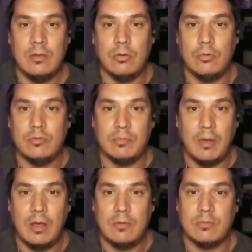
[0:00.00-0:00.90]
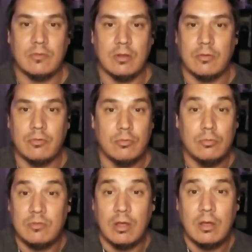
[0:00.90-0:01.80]
Usman was going to
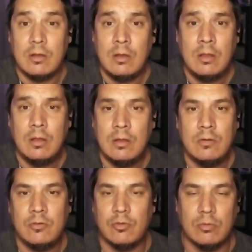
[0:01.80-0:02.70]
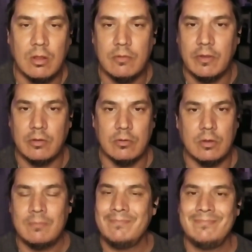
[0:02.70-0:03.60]
cruise on to another
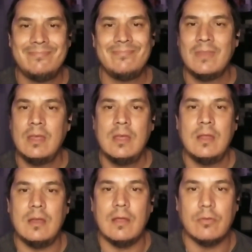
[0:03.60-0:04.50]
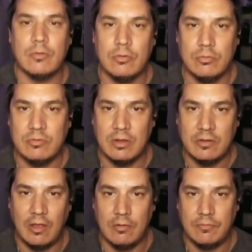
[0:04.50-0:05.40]
victory. Never cruise in a
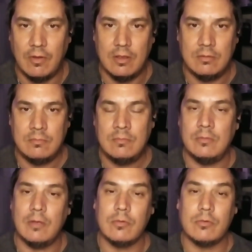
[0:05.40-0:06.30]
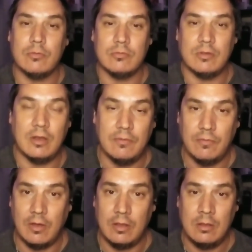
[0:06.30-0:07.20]
title fight. Never cruise in any
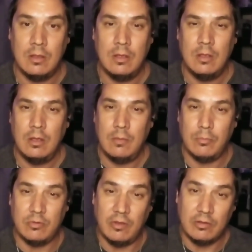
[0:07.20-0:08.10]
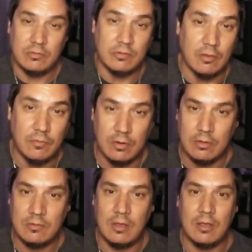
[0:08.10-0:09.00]
fight. Protect yourself at
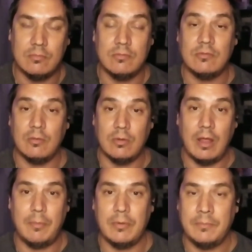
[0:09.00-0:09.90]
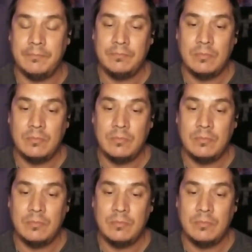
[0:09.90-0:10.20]
all times. You see what happened.